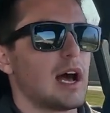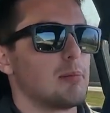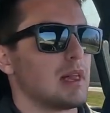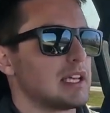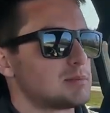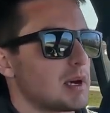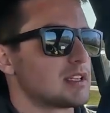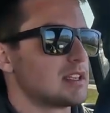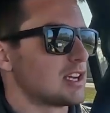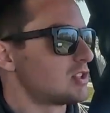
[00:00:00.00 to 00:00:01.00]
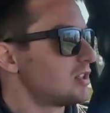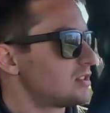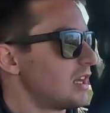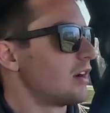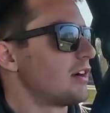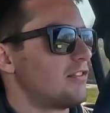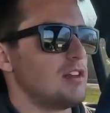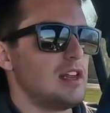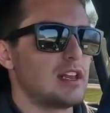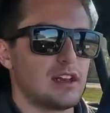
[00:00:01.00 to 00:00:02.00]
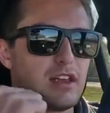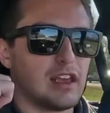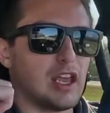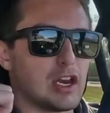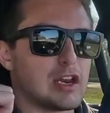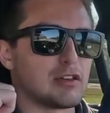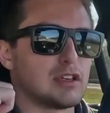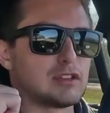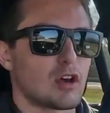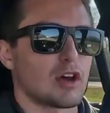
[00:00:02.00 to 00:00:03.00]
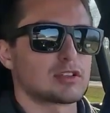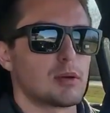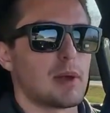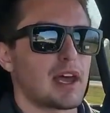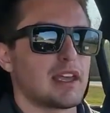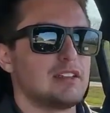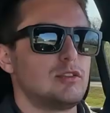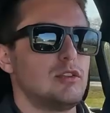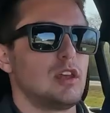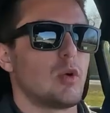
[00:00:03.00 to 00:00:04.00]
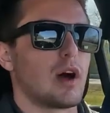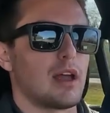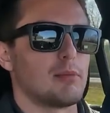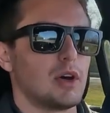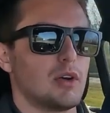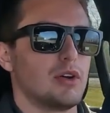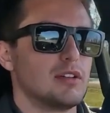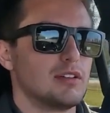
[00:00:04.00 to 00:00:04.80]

Blind spot detection is there if you need it. You can hear the exhaust go back into the quiet mode.